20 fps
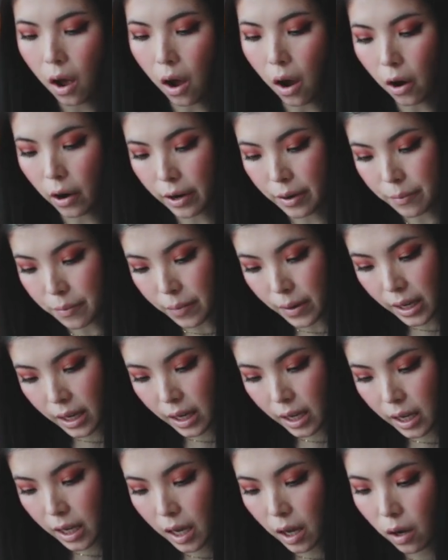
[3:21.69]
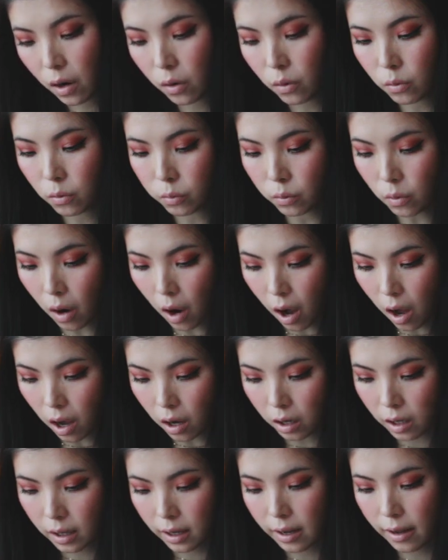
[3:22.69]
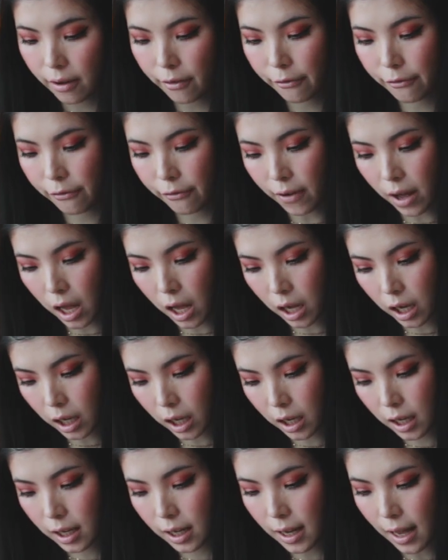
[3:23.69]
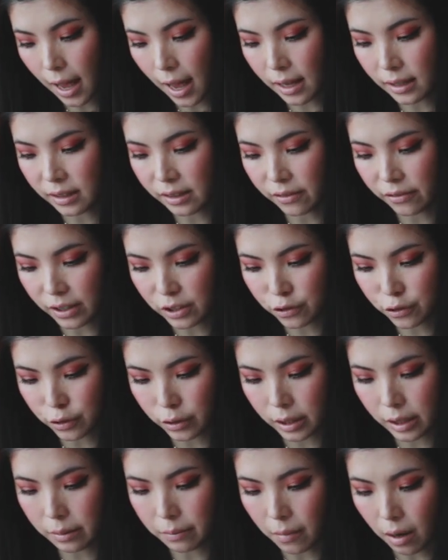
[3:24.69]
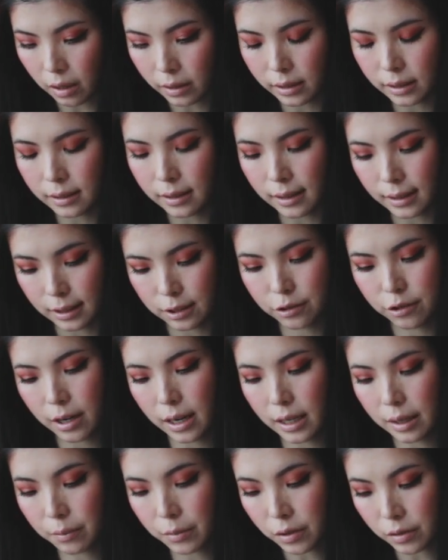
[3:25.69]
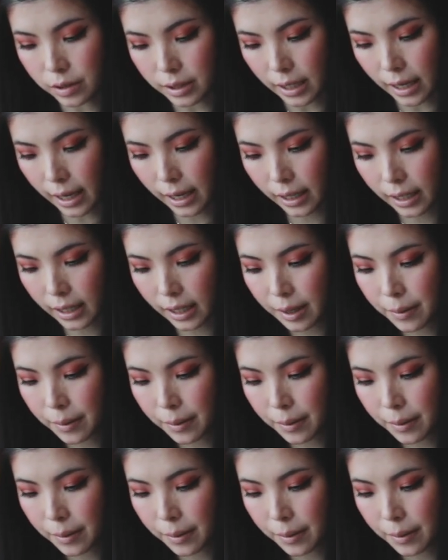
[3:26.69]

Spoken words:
R&B, rock, funk, and eventually modern electronic music.